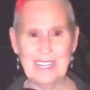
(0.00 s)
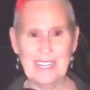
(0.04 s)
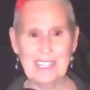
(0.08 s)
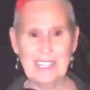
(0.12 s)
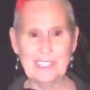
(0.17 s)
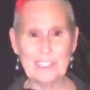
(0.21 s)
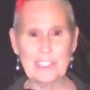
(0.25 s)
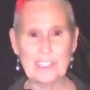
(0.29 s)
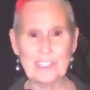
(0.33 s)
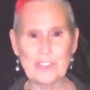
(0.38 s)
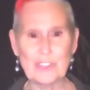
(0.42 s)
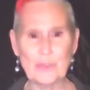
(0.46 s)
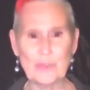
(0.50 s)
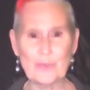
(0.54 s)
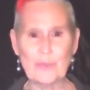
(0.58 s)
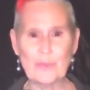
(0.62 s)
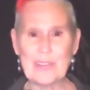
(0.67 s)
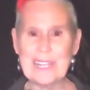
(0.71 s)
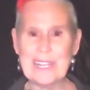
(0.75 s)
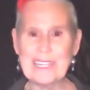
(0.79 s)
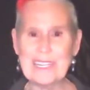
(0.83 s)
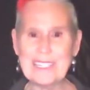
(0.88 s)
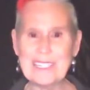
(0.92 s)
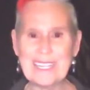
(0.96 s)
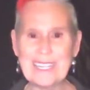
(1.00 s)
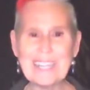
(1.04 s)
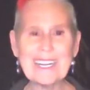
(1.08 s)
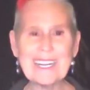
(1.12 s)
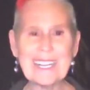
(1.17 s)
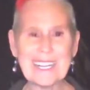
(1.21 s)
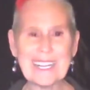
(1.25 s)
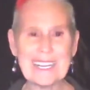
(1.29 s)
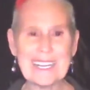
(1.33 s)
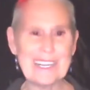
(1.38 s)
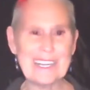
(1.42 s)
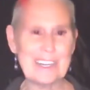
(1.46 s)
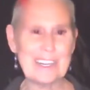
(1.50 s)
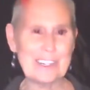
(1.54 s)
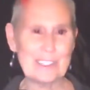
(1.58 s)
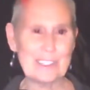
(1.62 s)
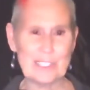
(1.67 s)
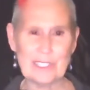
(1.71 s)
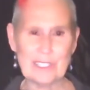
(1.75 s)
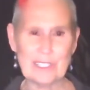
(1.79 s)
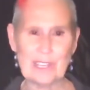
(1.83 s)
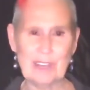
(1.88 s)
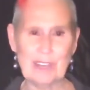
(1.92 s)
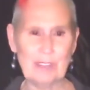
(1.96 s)
is to rededicate
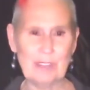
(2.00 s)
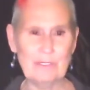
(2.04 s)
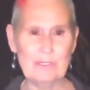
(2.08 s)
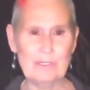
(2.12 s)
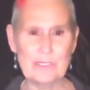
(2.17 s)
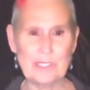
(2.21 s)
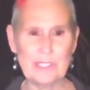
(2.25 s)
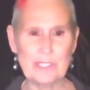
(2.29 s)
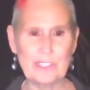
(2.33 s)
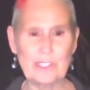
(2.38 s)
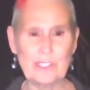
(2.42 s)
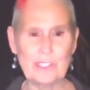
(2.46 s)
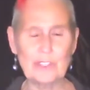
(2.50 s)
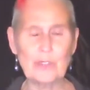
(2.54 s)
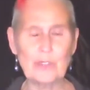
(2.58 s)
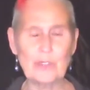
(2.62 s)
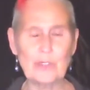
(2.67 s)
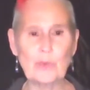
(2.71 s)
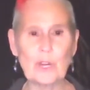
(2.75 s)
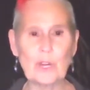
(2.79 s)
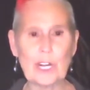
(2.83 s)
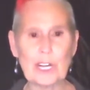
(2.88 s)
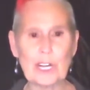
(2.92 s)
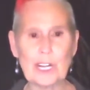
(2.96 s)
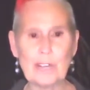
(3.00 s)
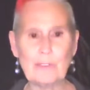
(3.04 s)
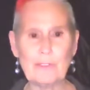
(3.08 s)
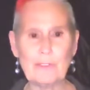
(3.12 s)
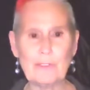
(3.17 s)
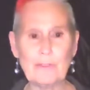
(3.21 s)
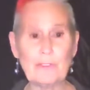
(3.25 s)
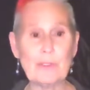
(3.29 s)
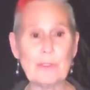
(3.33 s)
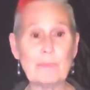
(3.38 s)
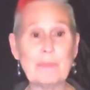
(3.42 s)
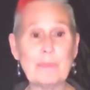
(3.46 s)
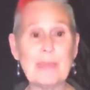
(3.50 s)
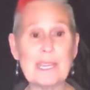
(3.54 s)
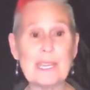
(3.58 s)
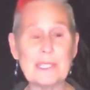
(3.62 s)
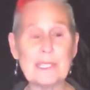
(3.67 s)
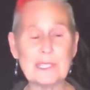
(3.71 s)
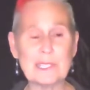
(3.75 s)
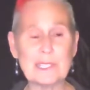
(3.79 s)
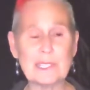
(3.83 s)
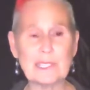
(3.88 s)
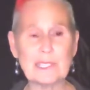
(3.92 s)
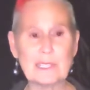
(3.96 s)
ourselves to the work for
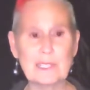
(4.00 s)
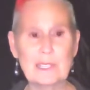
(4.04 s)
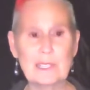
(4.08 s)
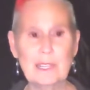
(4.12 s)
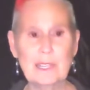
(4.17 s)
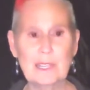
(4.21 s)
peace,